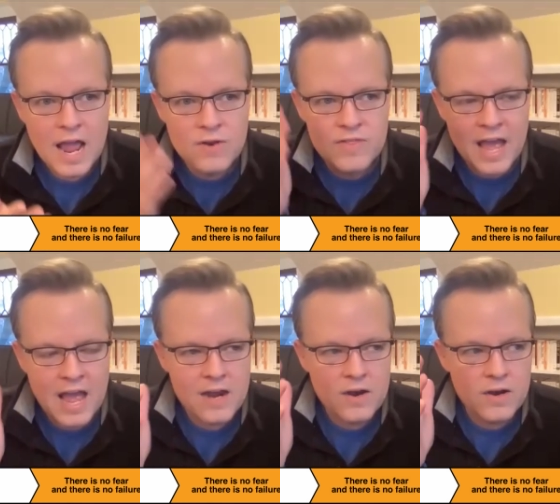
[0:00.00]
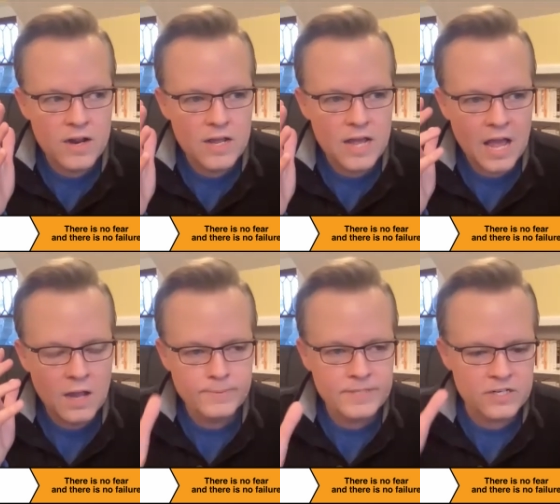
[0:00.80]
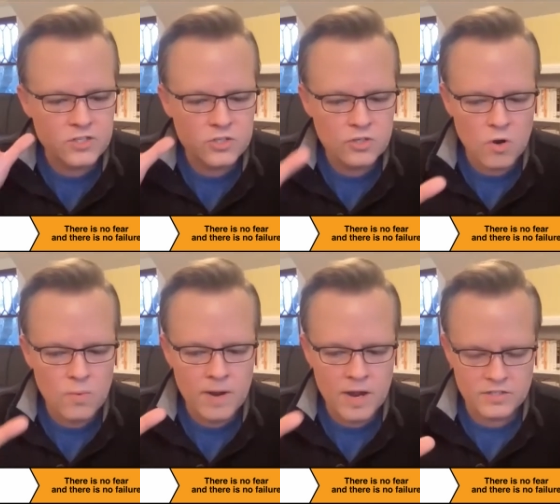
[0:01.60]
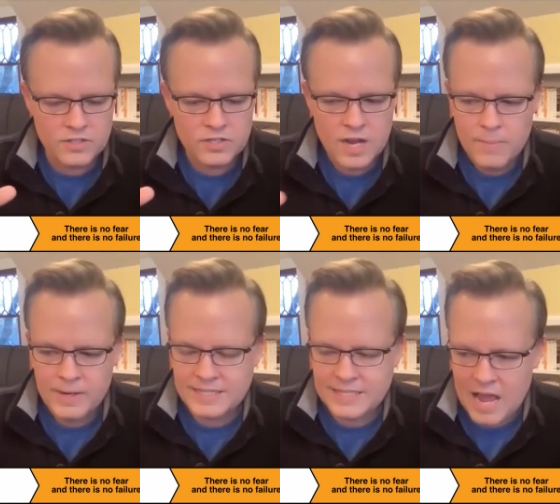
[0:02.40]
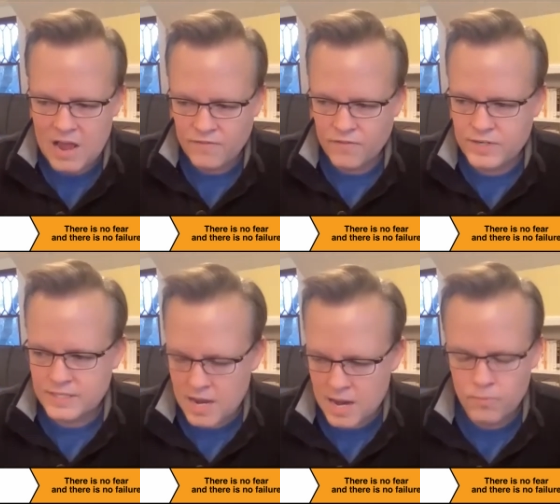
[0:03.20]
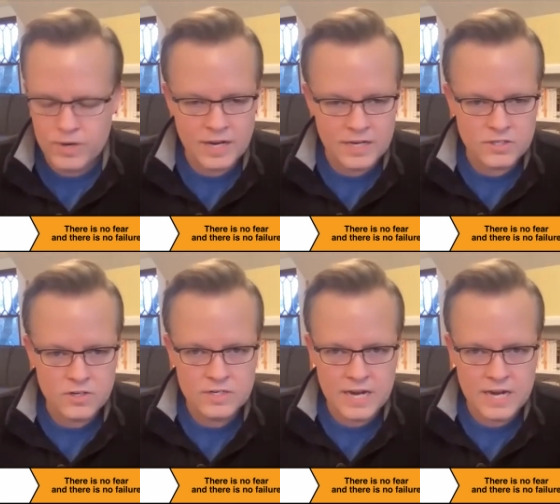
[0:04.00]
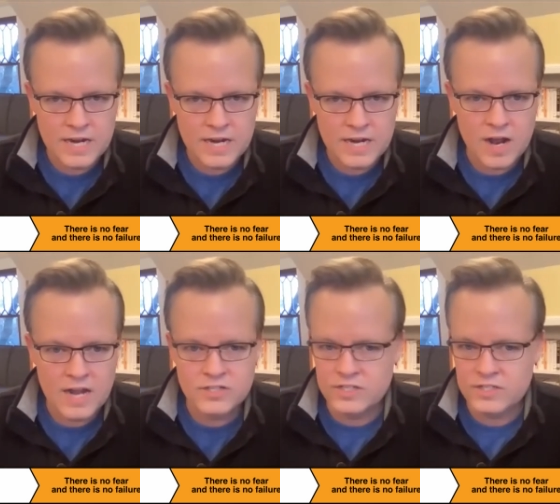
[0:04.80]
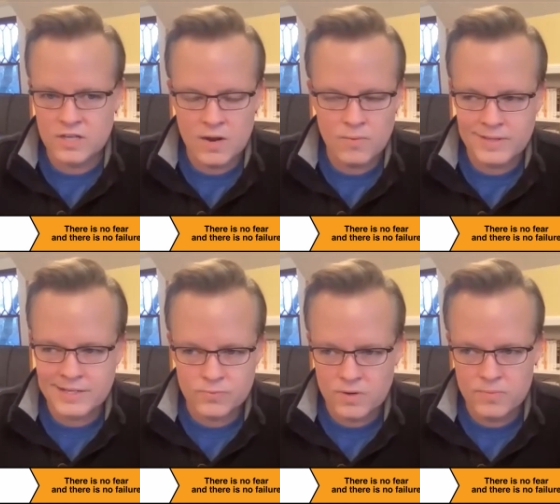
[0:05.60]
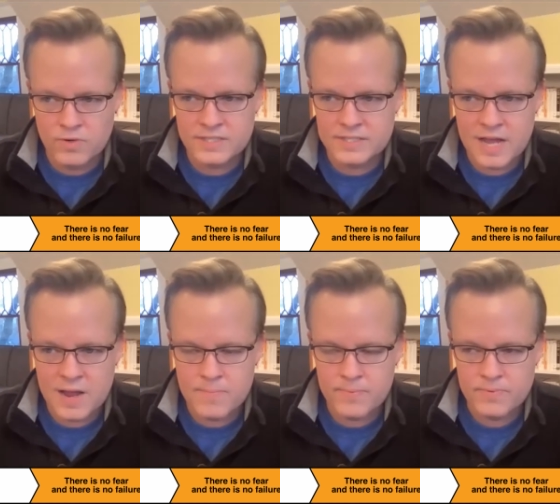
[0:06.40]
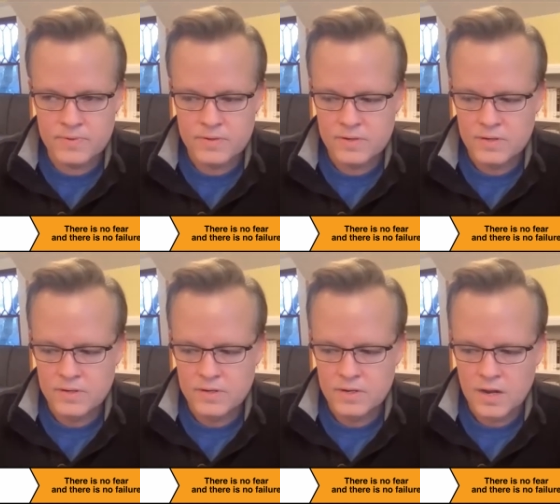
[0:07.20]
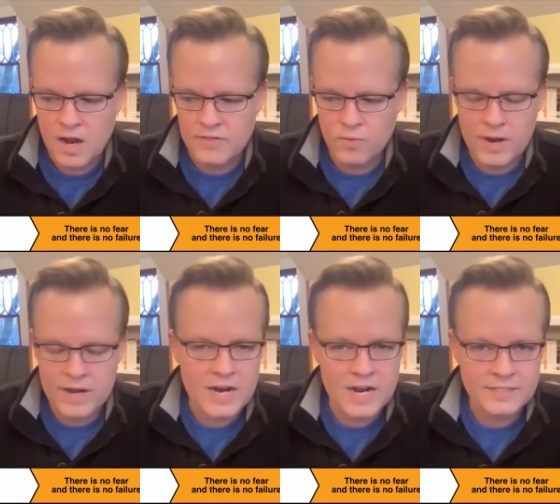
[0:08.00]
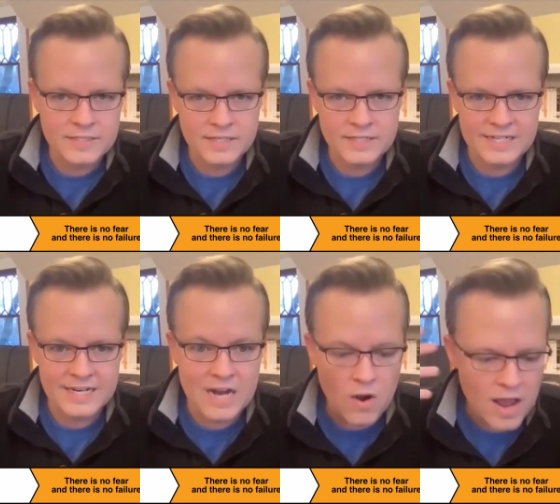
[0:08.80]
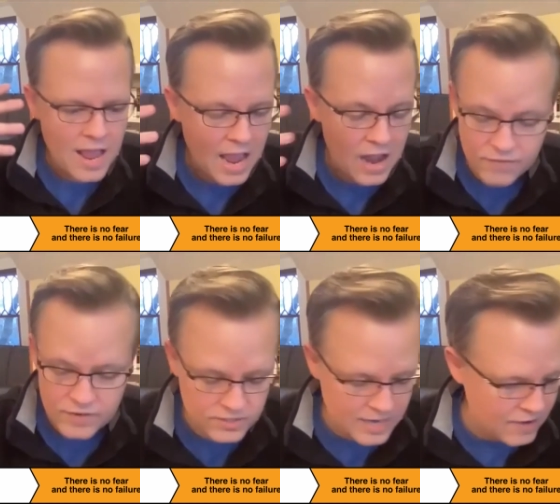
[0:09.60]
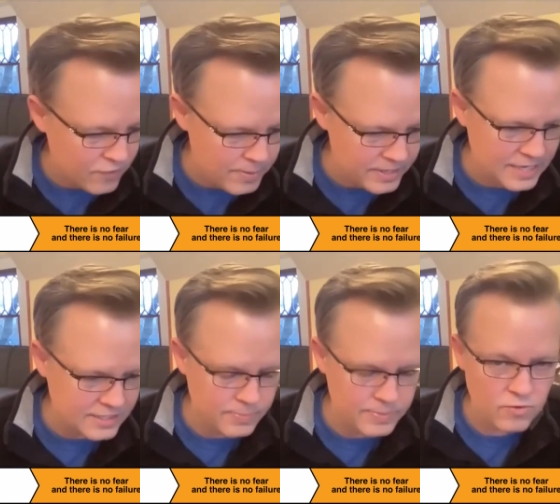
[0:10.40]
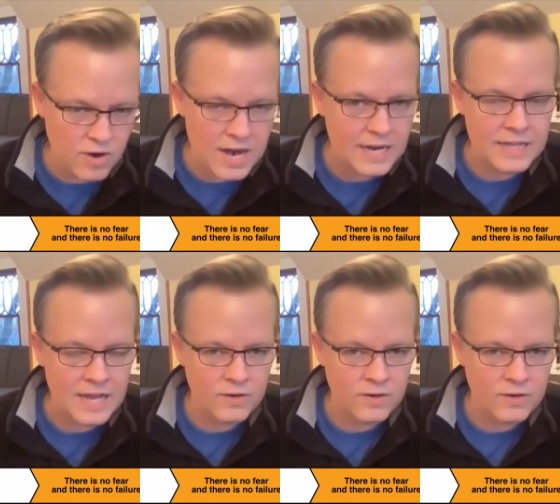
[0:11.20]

And that helped us so much because every time we got turned down, I just thought, well, that's one more step on the way to 960. Now, every pitch has to be great in that